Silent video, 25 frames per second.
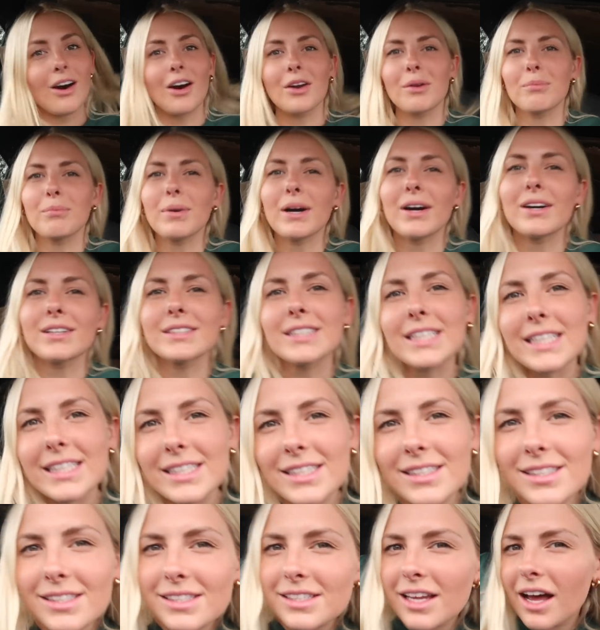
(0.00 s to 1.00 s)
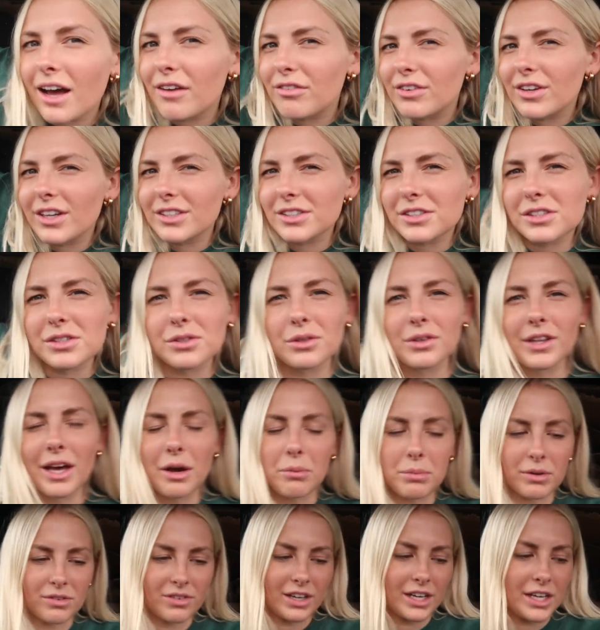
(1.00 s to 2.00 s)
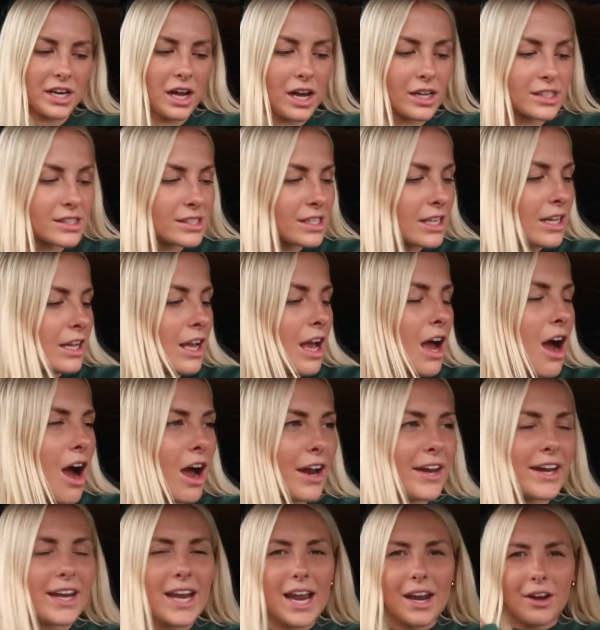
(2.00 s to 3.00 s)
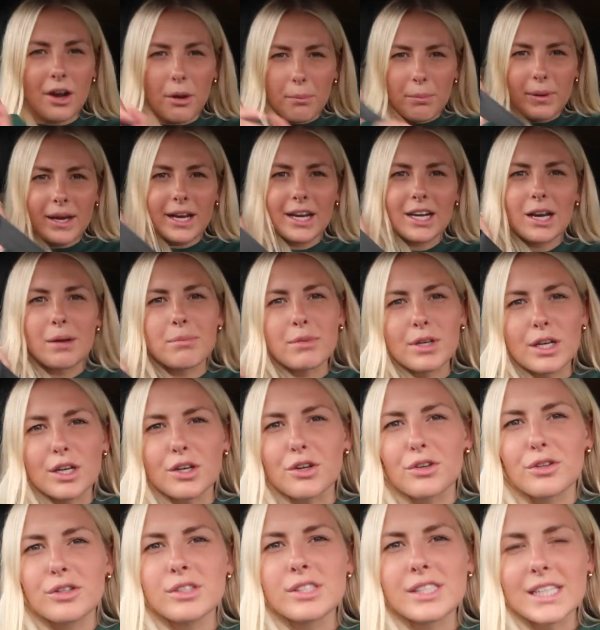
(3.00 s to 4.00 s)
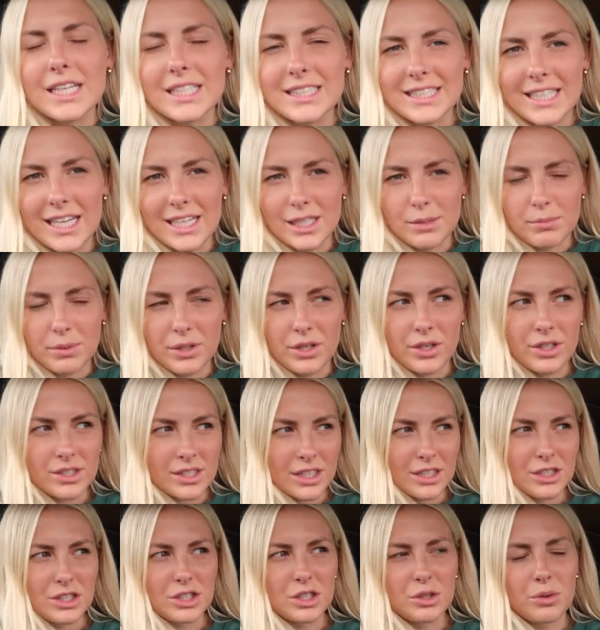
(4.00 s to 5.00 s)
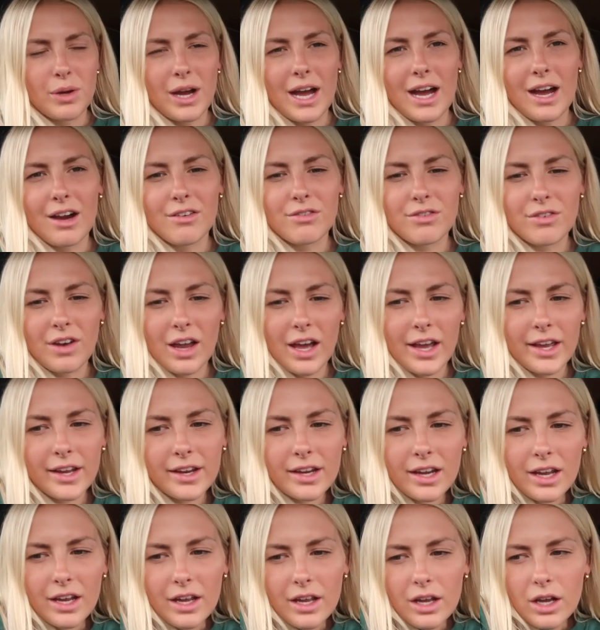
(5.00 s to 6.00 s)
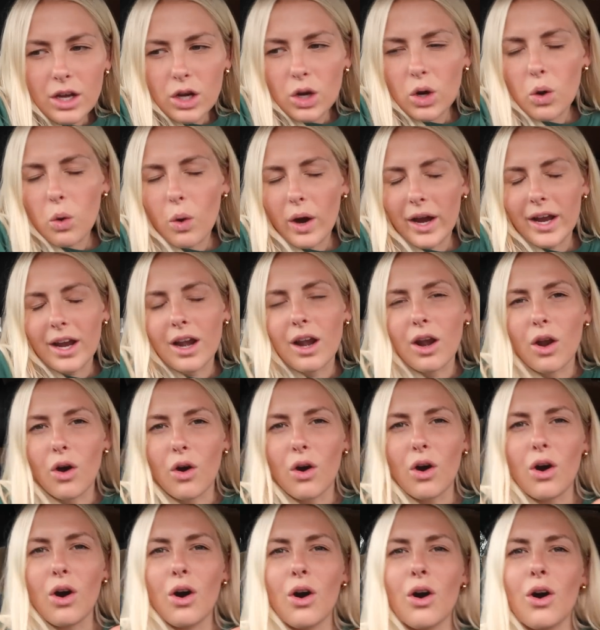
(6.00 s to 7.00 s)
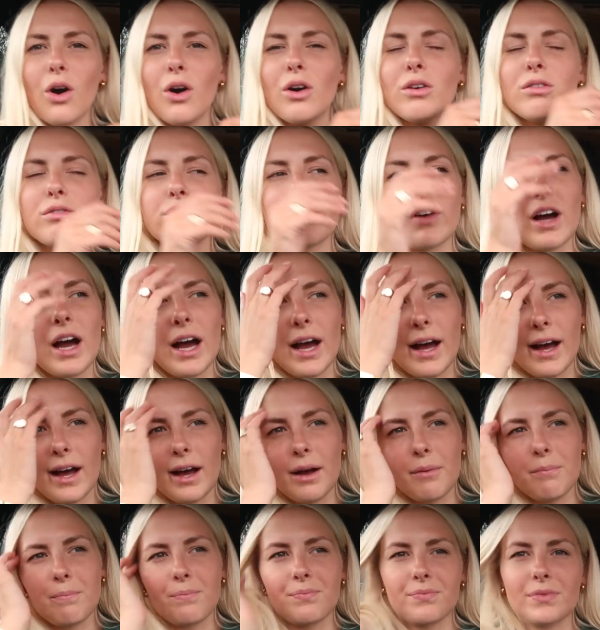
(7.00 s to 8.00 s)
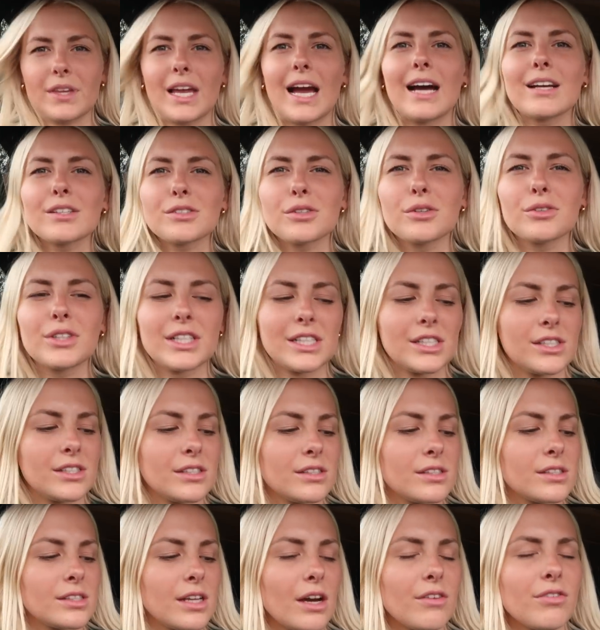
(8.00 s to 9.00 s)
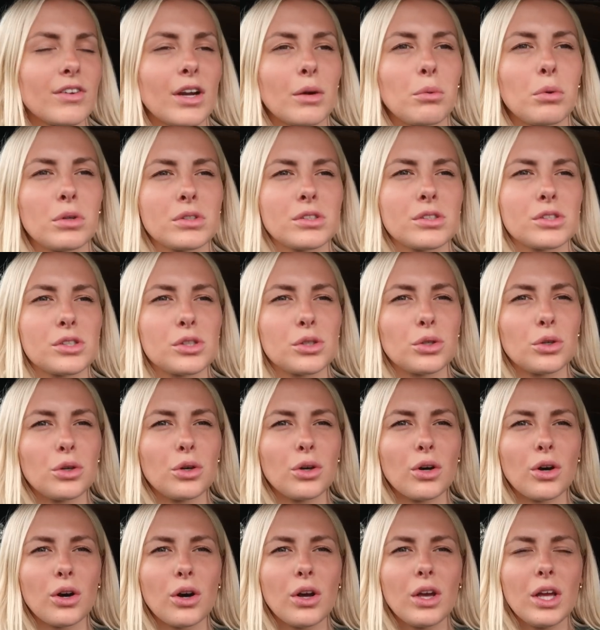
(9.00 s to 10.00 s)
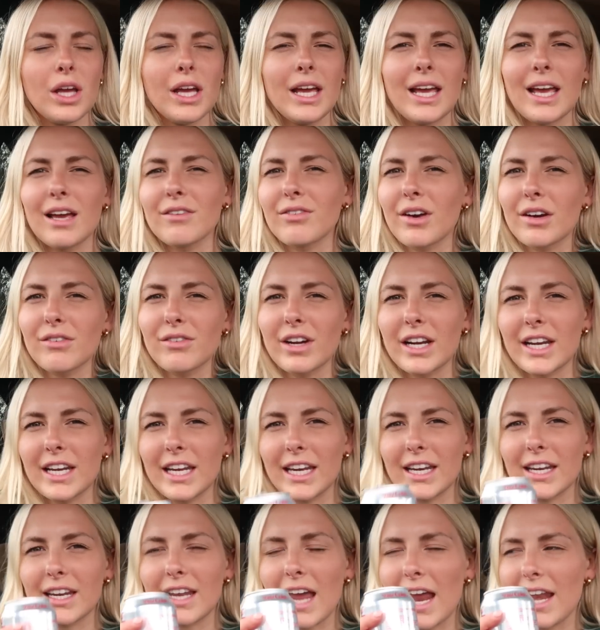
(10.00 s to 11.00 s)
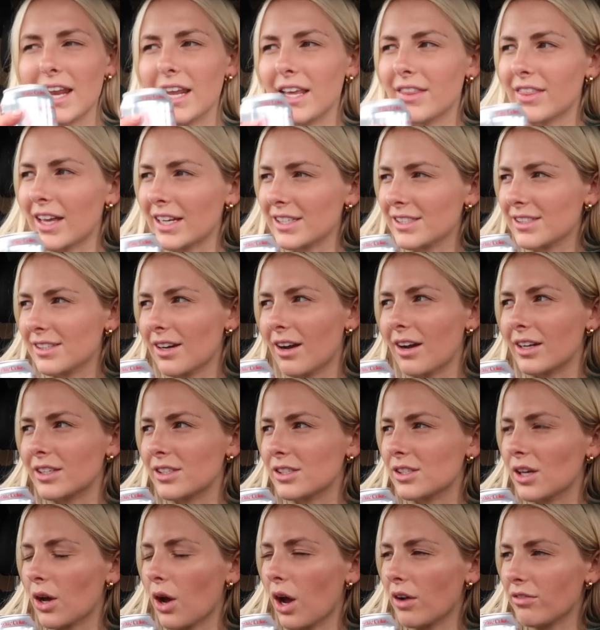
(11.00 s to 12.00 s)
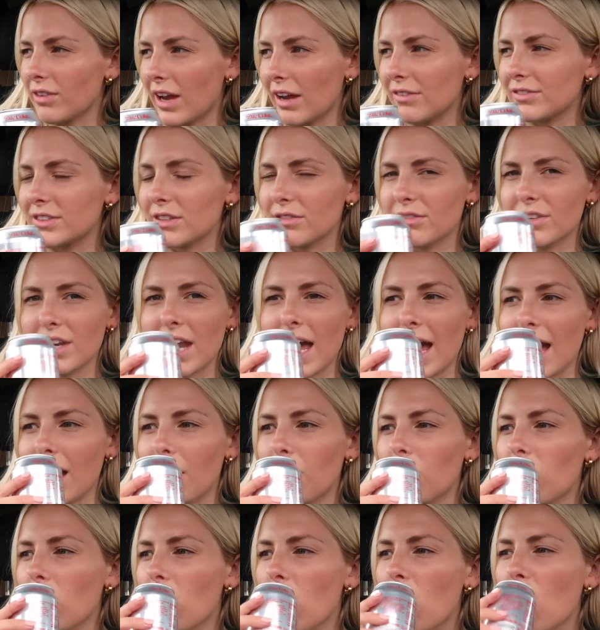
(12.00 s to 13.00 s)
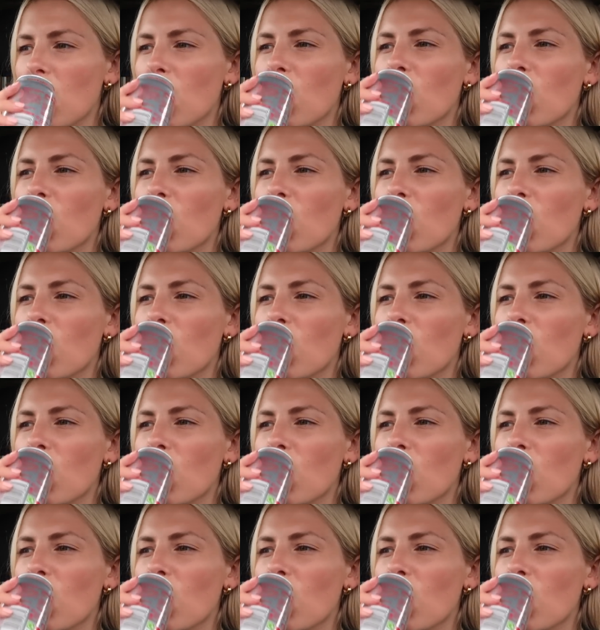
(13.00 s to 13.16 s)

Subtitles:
garden parties and stuff, and I just thought that would be really nice. I didn't end up picking up the Le Creuset dish because I do have like quite a lot of casserole dishes and stuff, and I wasn't sure if I really needed any in that size, so I've left it for now.